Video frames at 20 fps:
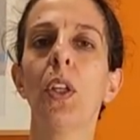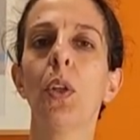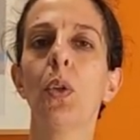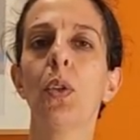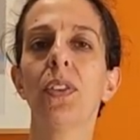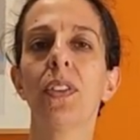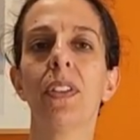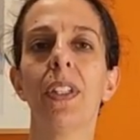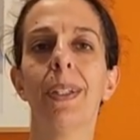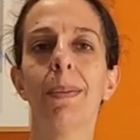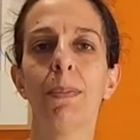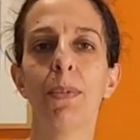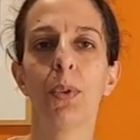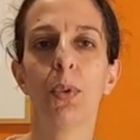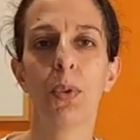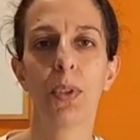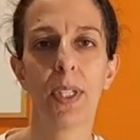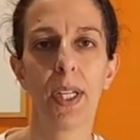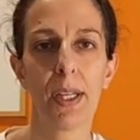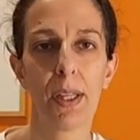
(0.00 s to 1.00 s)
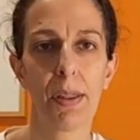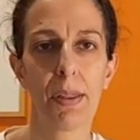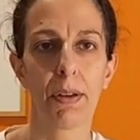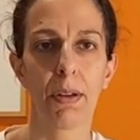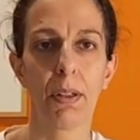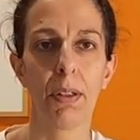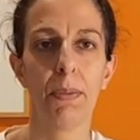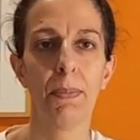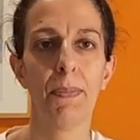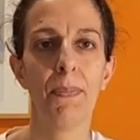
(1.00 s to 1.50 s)
we use them
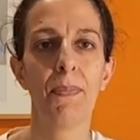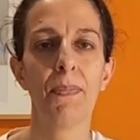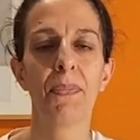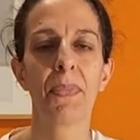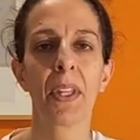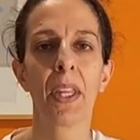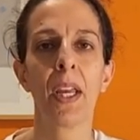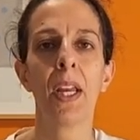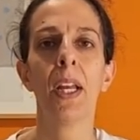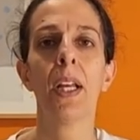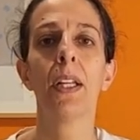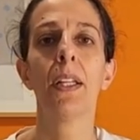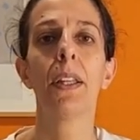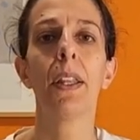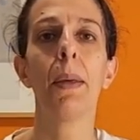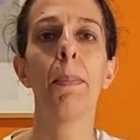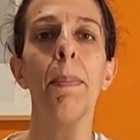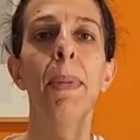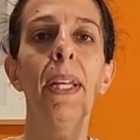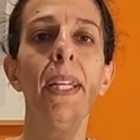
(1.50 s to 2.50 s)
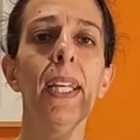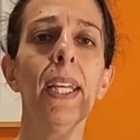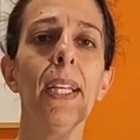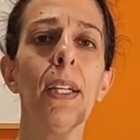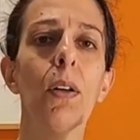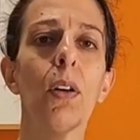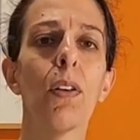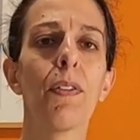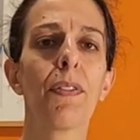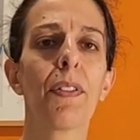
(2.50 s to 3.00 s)
together. The
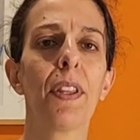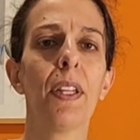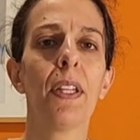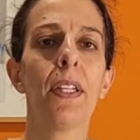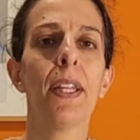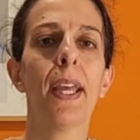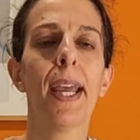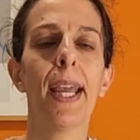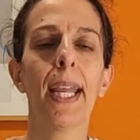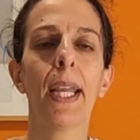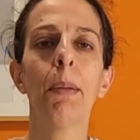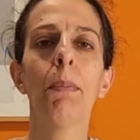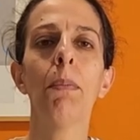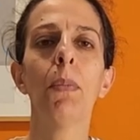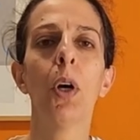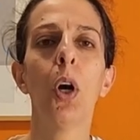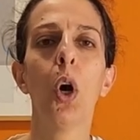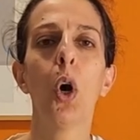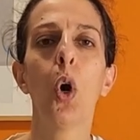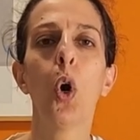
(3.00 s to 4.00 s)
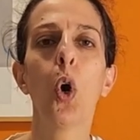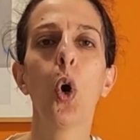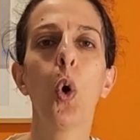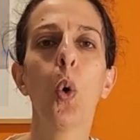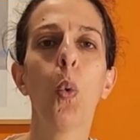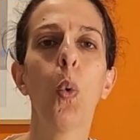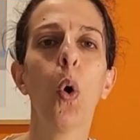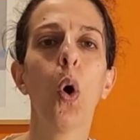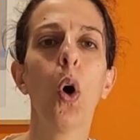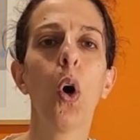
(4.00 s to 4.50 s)
meaning of the name
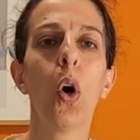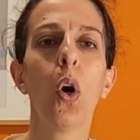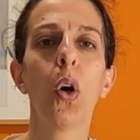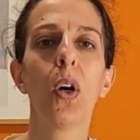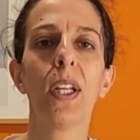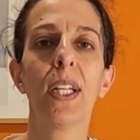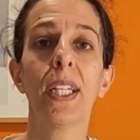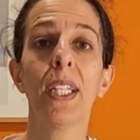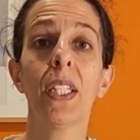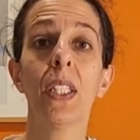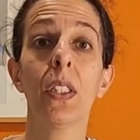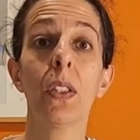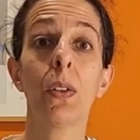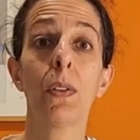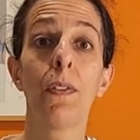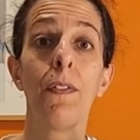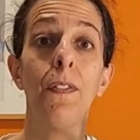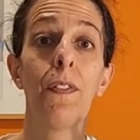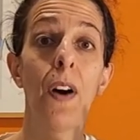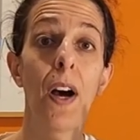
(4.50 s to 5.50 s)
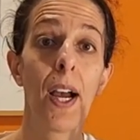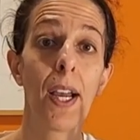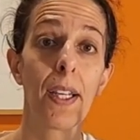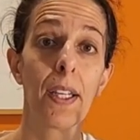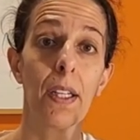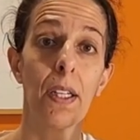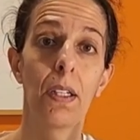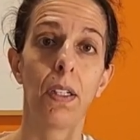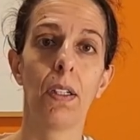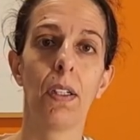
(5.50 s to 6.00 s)
Huo is
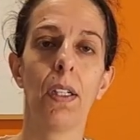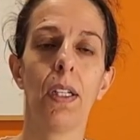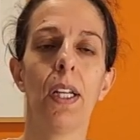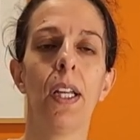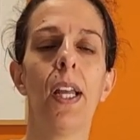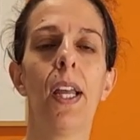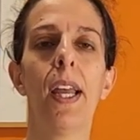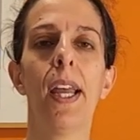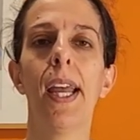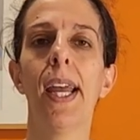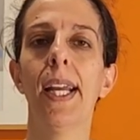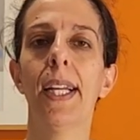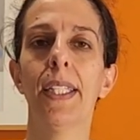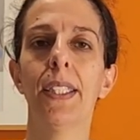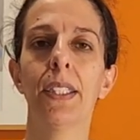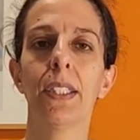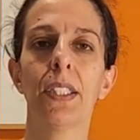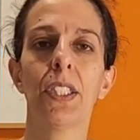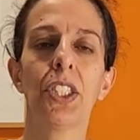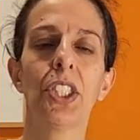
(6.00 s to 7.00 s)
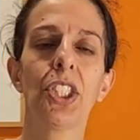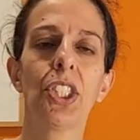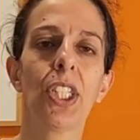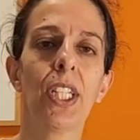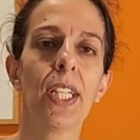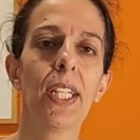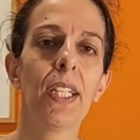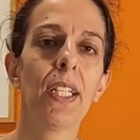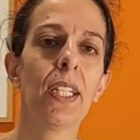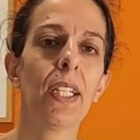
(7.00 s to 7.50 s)
fire and
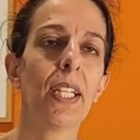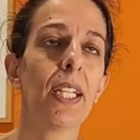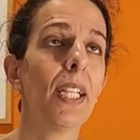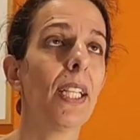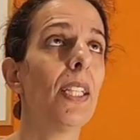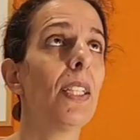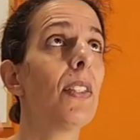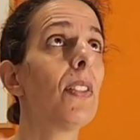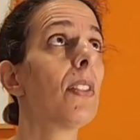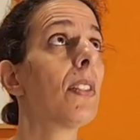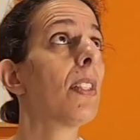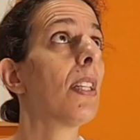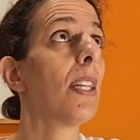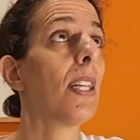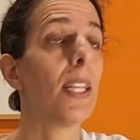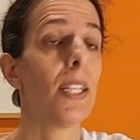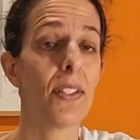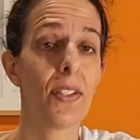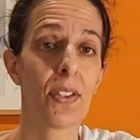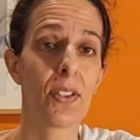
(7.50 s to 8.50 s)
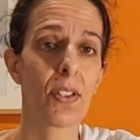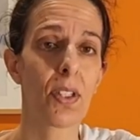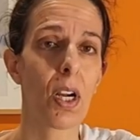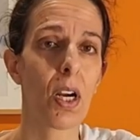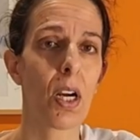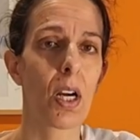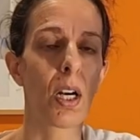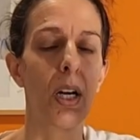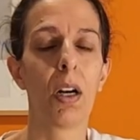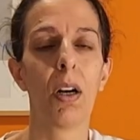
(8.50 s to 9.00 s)
Xing is a
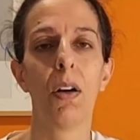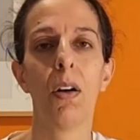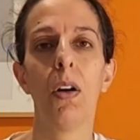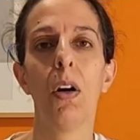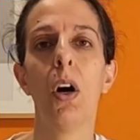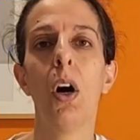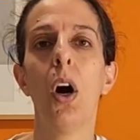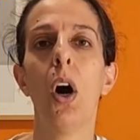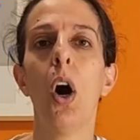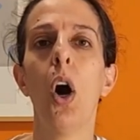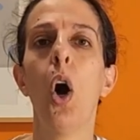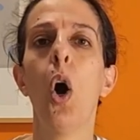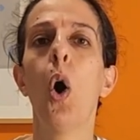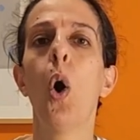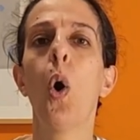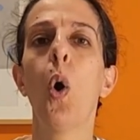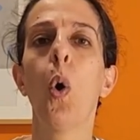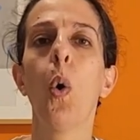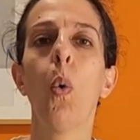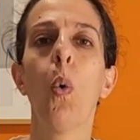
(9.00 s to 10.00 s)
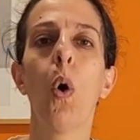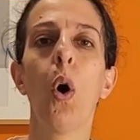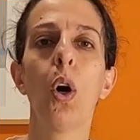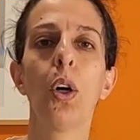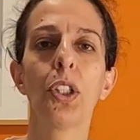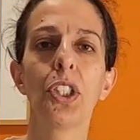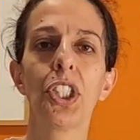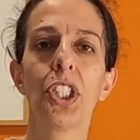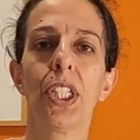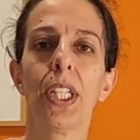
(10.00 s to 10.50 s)
star.
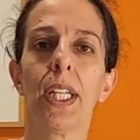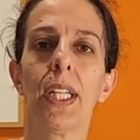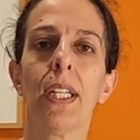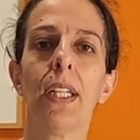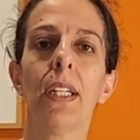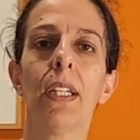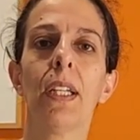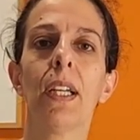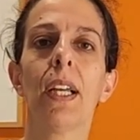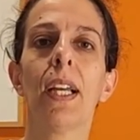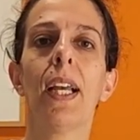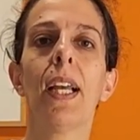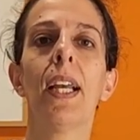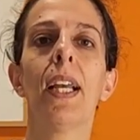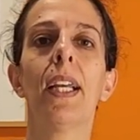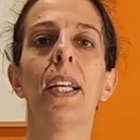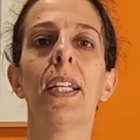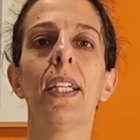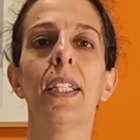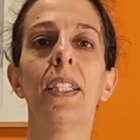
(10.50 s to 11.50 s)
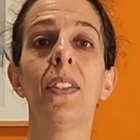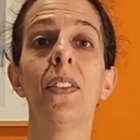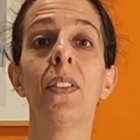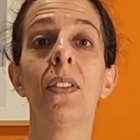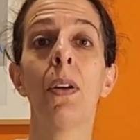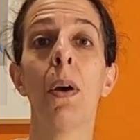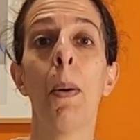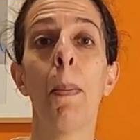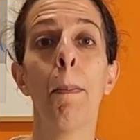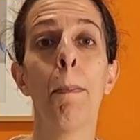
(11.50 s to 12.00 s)
Huoxing
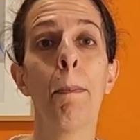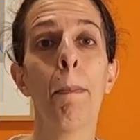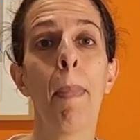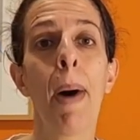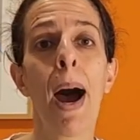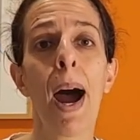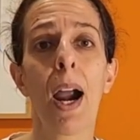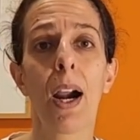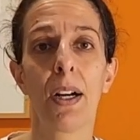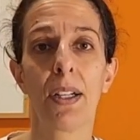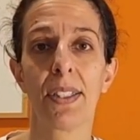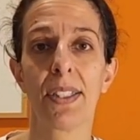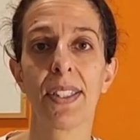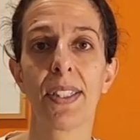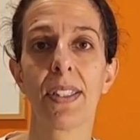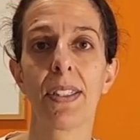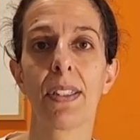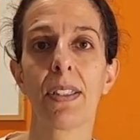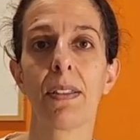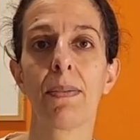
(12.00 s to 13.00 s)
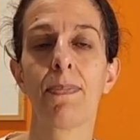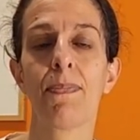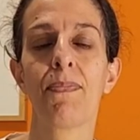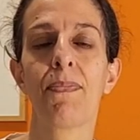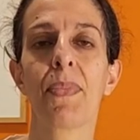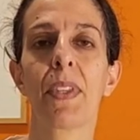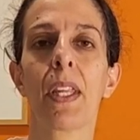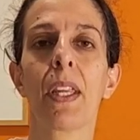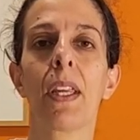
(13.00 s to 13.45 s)
is Mars.